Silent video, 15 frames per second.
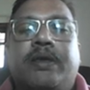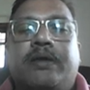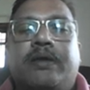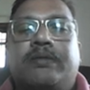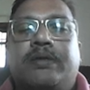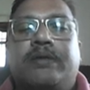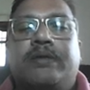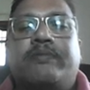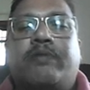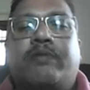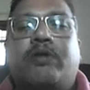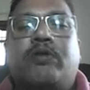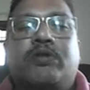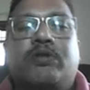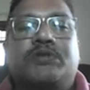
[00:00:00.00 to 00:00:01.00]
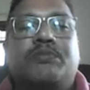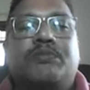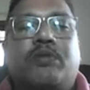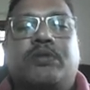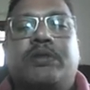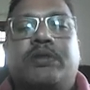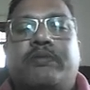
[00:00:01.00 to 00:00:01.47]
the photons,
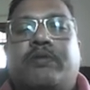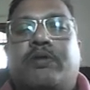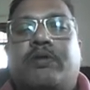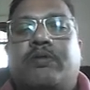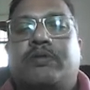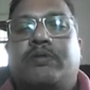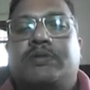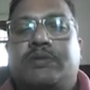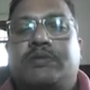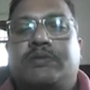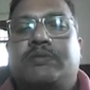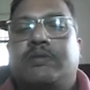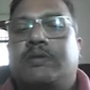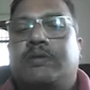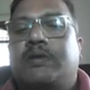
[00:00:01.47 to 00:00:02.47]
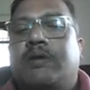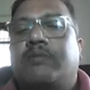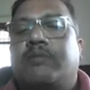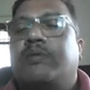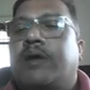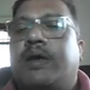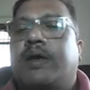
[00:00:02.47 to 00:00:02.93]
both the photons
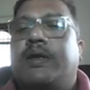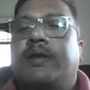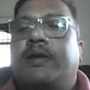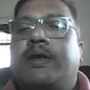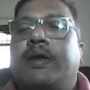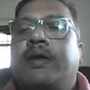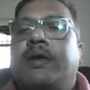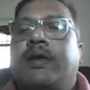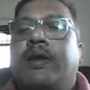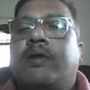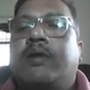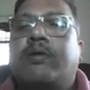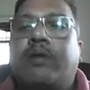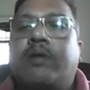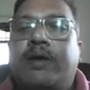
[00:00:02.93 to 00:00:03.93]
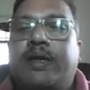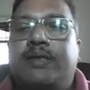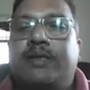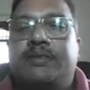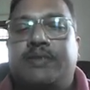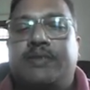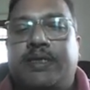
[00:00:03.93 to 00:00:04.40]
now are in a
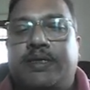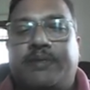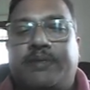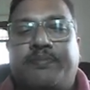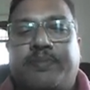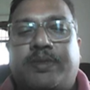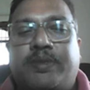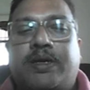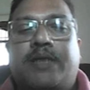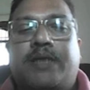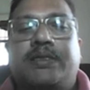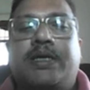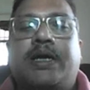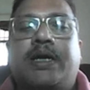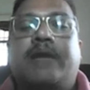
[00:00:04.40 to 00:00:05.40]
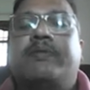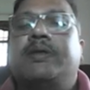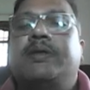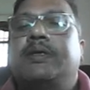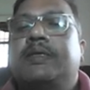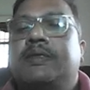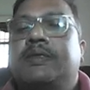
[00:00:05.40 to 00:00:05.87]
coherent state, and they are
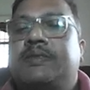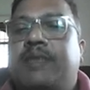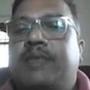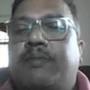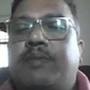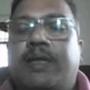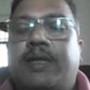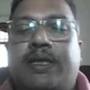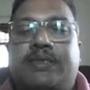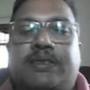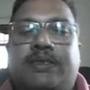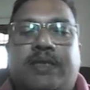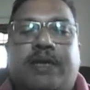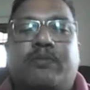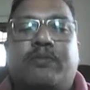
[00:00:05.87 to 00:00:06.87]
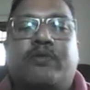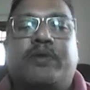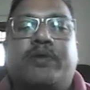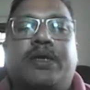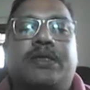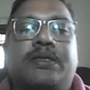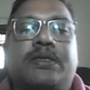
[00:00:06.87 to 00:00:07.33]
having same direction, they are moving
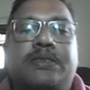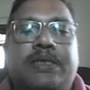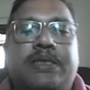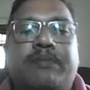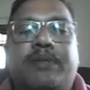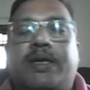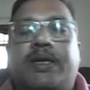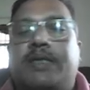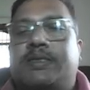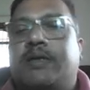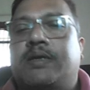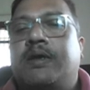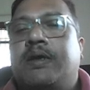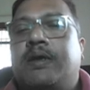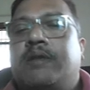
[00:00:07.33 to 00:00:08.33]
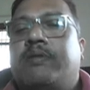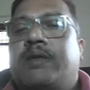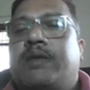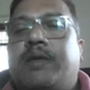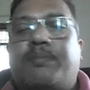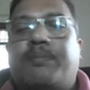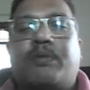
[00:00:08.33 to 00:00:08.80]
in the same direction. I will
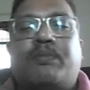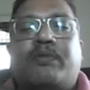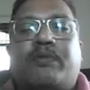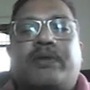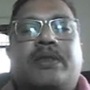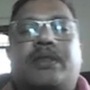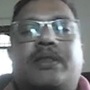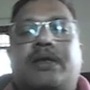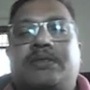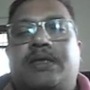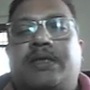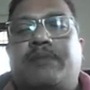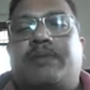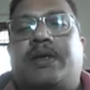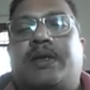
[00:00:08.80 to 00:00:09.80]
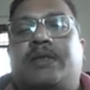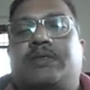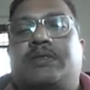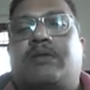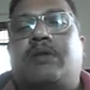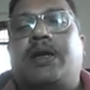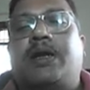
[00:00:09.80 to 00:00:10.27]
keep on moving in that same
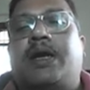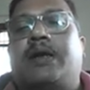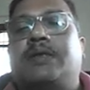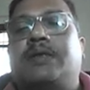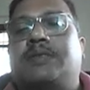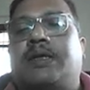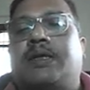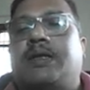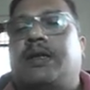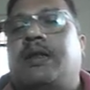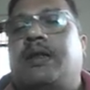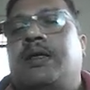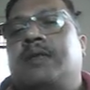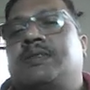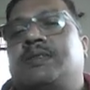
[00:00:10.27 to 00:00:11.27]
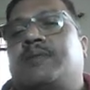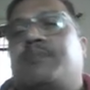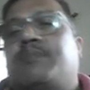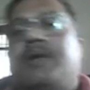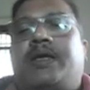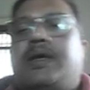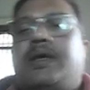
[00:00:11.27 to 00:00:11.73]
direction only, unless until
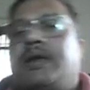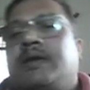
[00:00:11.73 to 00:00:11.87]
somebody